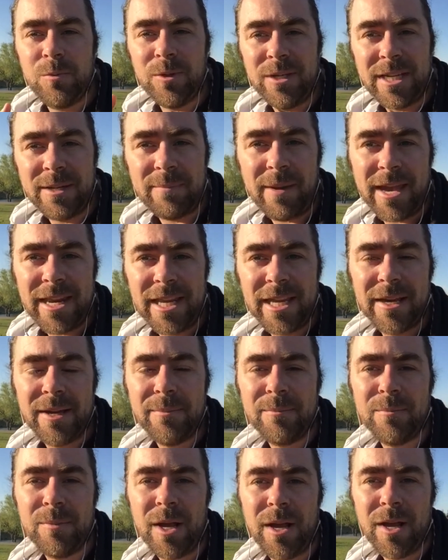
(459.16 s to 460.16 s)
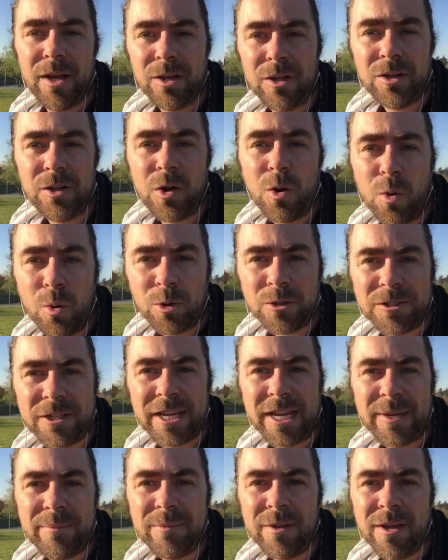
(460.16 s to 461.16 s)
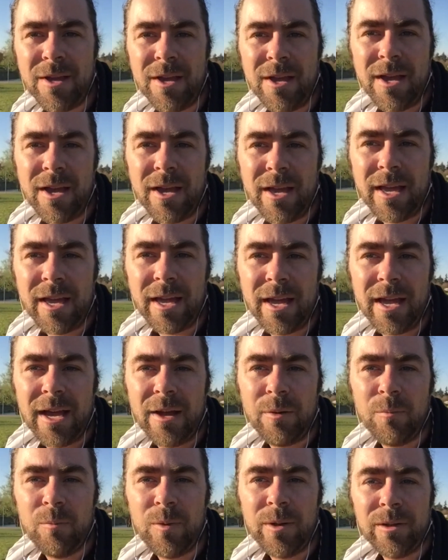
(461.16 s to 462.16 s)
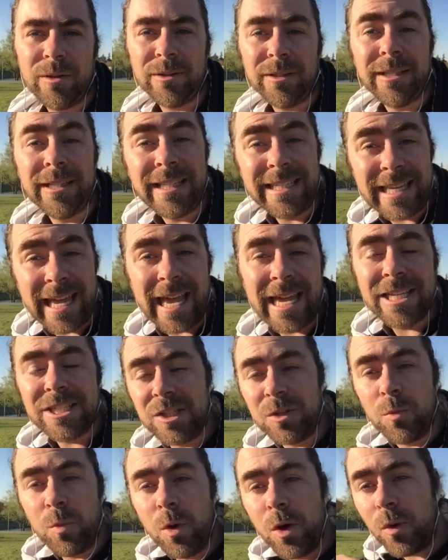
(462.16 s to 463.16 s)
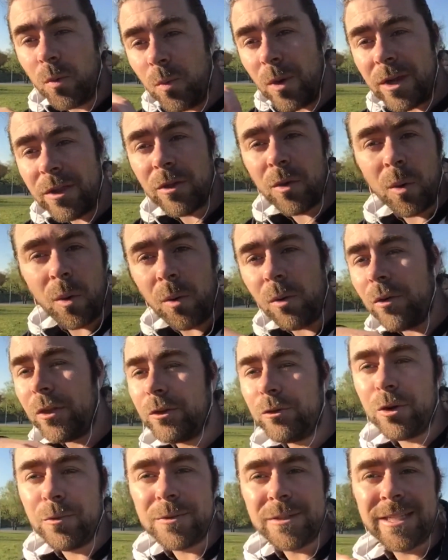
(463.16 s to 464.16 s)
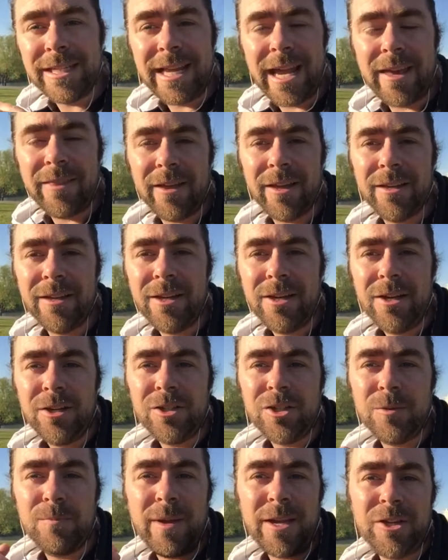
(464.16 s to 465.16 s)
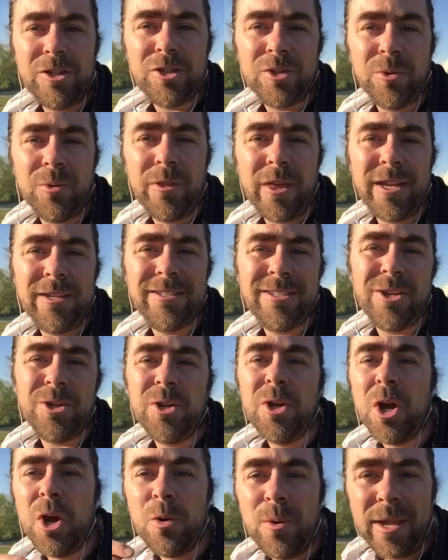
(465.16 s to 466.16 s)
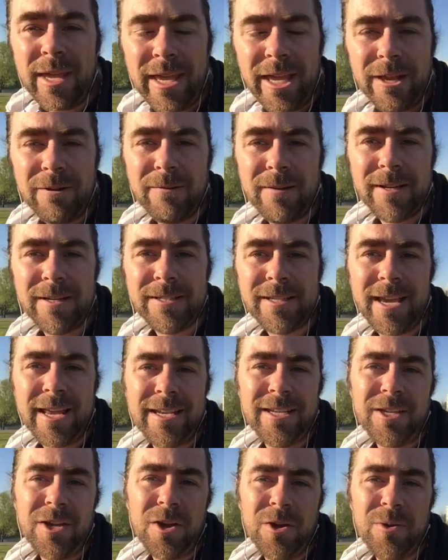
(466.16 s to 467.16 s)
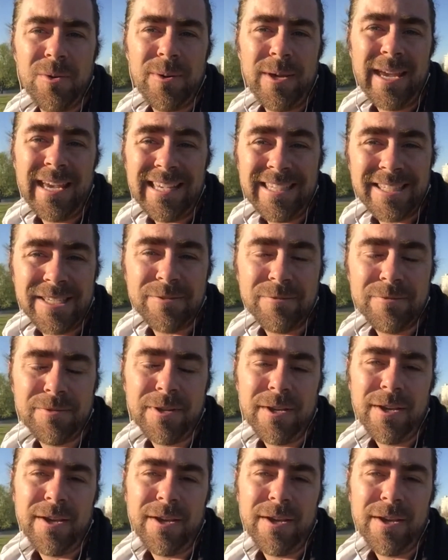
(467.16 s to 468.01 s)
Wikimania core team will liaise and work with all the groups together to make sure that is a coherent and cohesive